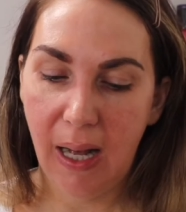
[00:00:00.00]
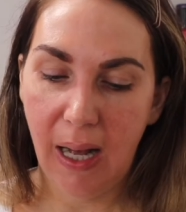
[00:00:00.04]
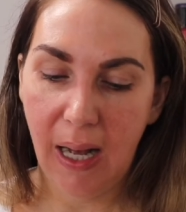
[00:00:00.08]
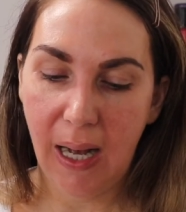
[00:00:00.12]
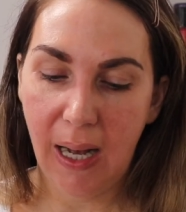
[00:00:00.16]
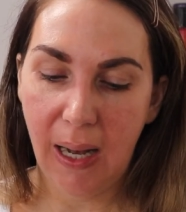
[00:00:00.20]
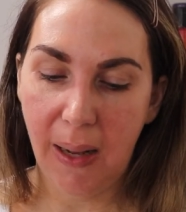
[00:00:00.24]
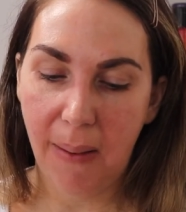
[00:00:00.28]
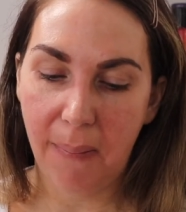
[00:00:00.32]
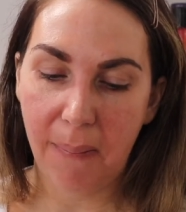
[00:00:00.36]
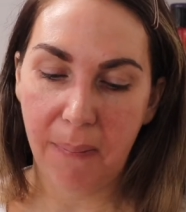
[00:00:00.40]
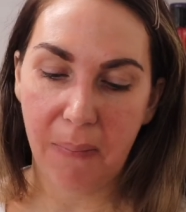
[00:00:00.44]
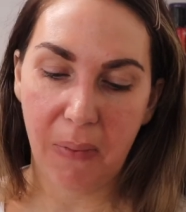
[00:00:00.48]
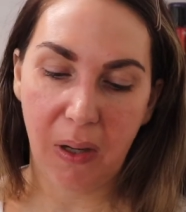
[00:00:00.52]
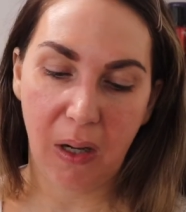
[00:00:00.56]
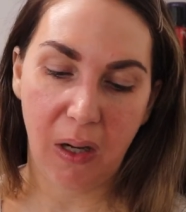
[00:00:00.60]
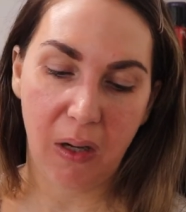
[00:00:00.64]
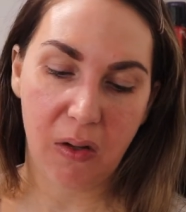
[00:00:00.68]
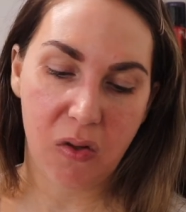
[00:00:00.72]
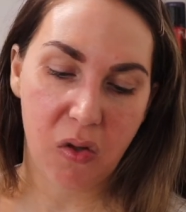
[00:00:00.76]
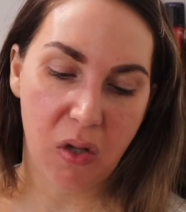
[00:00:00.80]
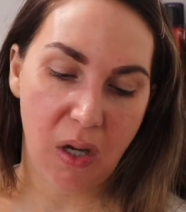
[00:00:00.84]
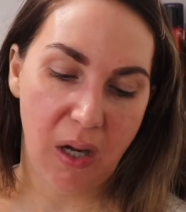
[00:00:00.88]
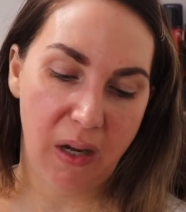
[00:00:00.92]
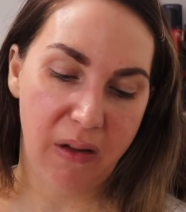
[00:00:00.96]

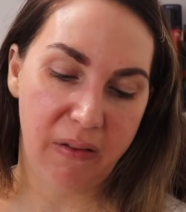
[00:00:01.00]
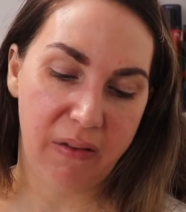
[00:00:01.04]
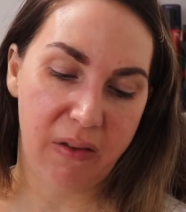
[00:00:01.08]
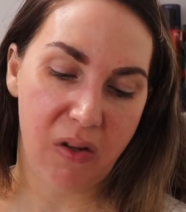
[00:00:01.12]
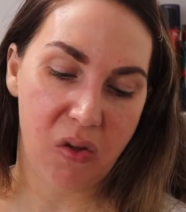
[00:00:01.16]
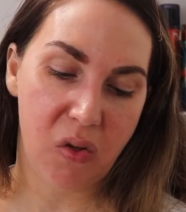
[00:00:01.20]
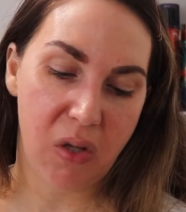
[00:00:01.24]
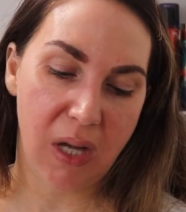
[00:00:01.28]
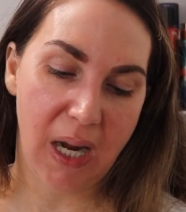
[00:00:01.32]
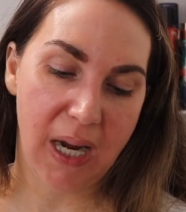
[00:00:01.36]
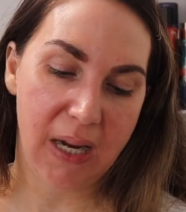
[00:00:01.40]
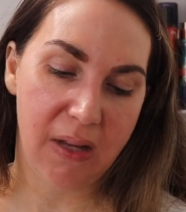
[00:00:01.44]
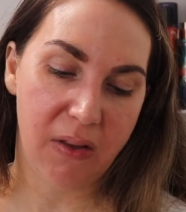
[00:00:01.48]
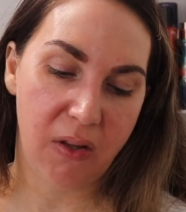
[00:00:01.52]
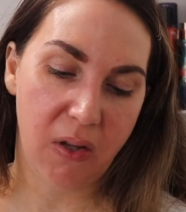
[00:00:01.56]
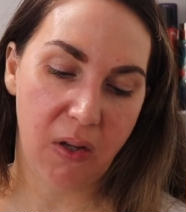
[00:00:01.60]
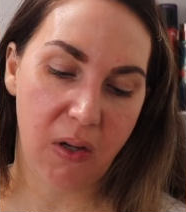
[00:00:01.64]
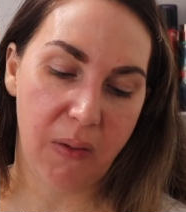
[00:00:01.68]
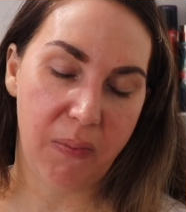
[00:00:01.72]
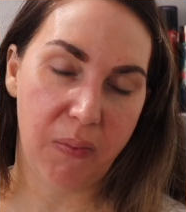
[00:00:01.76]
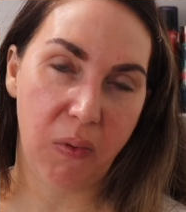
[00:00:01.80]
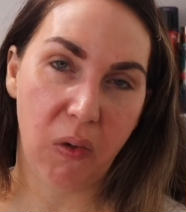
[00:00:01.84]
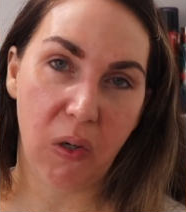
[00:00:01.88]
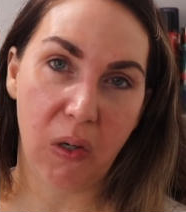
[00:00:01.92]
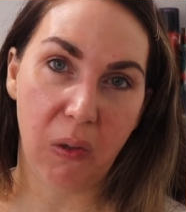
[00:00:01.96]
I chose the shade
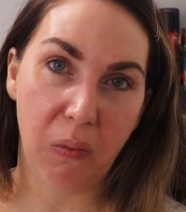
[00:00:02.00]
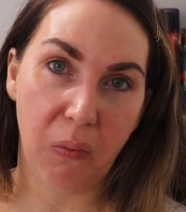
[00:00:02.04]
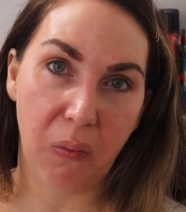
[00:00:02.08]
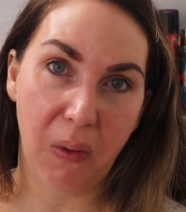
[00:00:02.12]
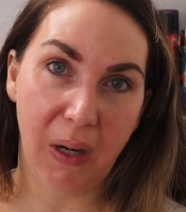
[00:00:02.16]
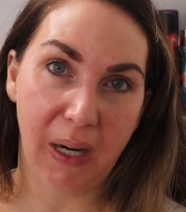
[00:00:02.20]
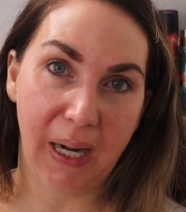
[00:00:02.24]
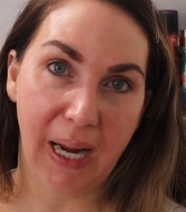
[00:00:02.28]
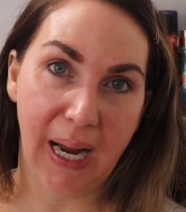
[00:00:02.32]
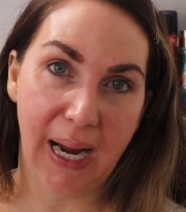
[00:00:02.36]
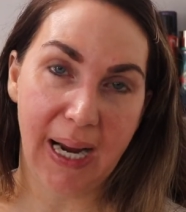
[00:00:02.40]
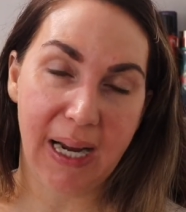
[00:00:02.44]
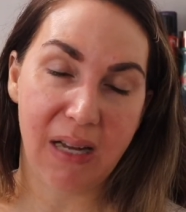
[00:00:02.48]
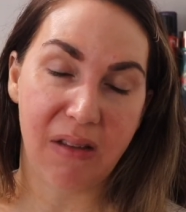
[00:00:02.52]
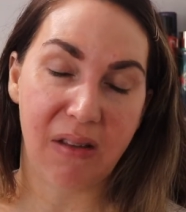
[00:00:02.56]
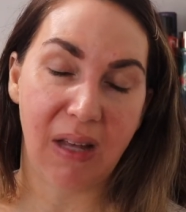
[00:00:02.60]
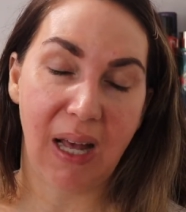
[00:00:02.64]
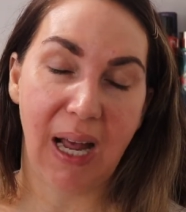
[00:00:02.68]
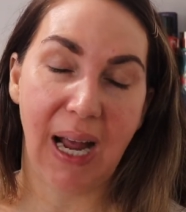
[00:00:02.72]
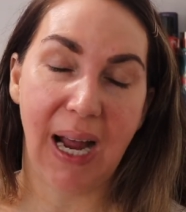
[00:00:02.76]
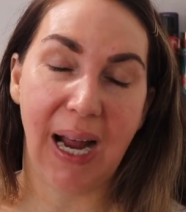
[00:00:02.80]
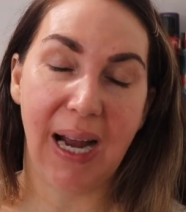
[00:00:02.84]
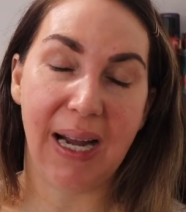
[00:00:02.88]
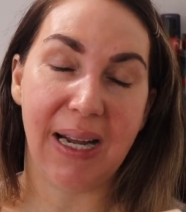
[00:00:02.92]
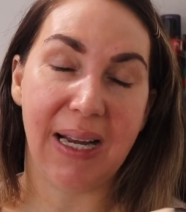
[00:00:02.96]
2.18
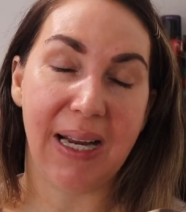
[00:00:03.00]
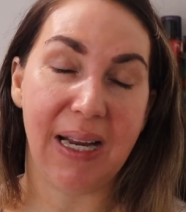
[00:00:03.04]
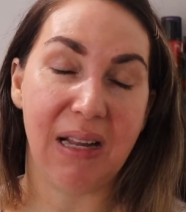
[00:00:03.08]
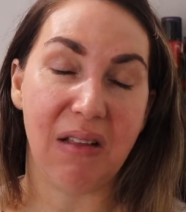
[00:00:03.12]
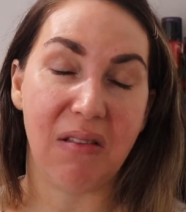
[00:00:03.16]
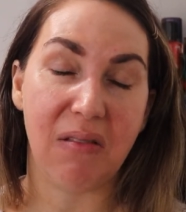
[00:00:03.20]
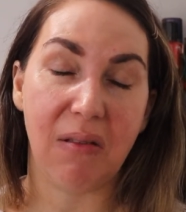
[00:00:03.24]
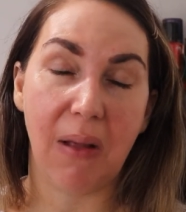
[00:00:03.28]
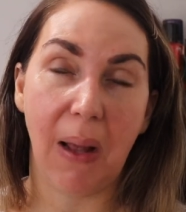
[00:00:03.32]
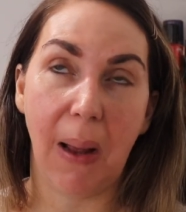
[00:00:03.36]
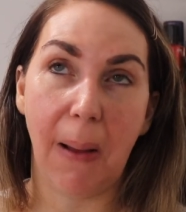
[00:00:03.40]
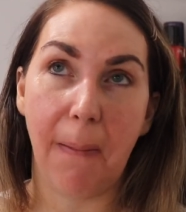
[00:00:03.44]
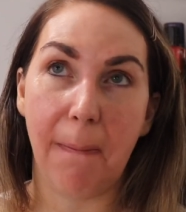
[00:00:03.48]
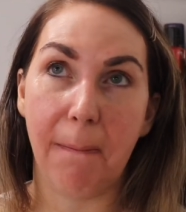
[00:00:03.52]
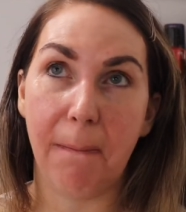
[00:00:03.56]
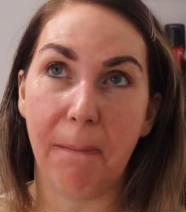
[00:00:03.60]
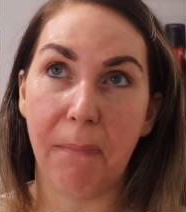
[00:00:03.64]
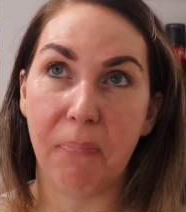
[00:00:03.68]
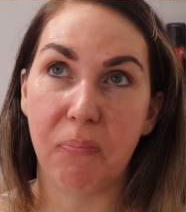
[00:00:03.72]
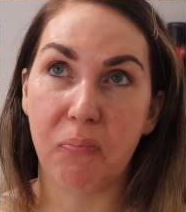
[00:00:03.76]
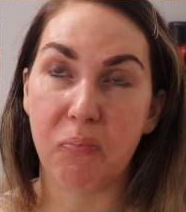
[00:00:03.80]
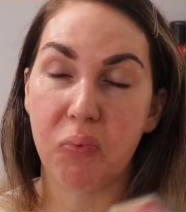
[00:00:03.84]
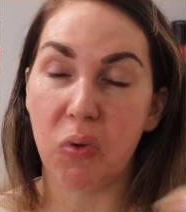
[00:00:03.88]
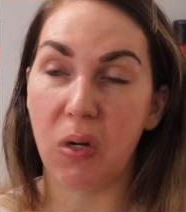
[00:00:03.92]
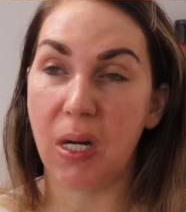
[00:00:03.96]
and it's a
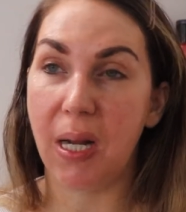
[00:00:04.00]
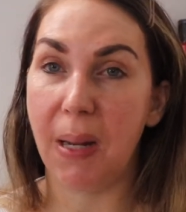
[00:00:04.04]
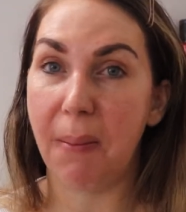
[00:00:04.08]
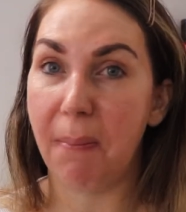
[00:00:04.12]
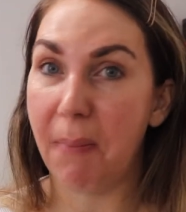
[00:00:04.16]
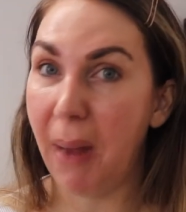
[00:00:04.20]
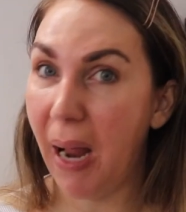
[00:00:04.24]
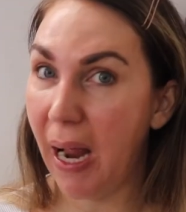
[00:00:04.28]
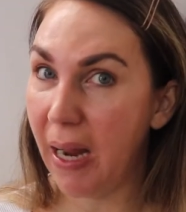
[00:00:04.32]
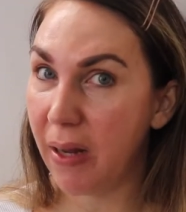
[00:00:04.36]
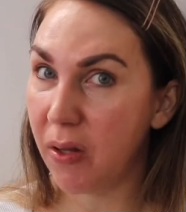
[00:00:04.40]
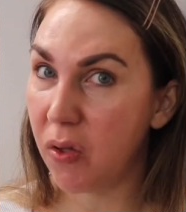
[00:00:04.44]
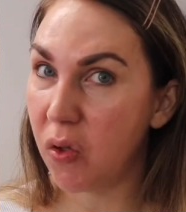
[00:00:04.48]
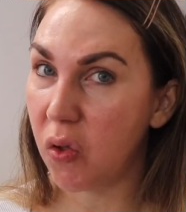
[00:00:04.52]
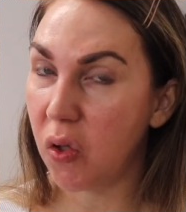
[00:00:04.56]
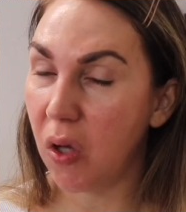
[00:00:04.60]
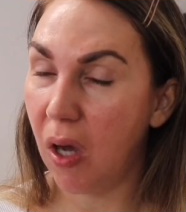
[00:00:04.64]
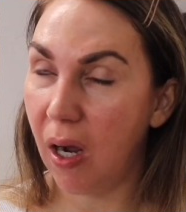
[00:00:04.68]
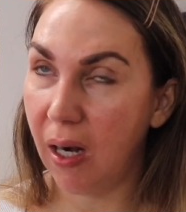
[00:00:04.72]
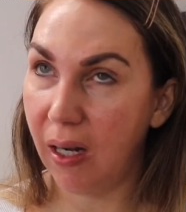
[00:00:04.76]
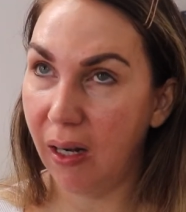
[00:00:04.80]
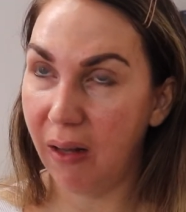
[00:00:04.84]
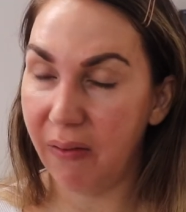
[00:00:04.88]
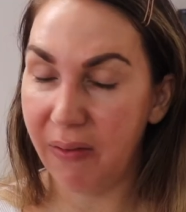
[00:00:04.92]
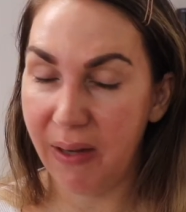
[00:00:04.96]
brilliant match.
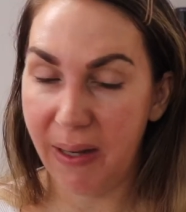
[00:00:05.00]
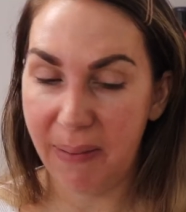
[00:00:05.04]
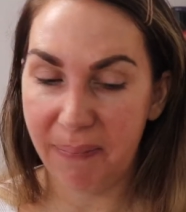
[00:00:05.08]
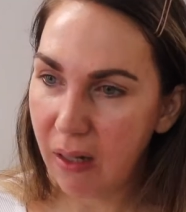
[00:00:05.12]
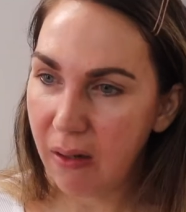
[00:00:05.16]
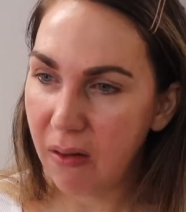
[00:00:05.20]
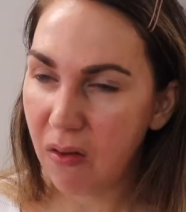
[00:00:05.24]
I love it.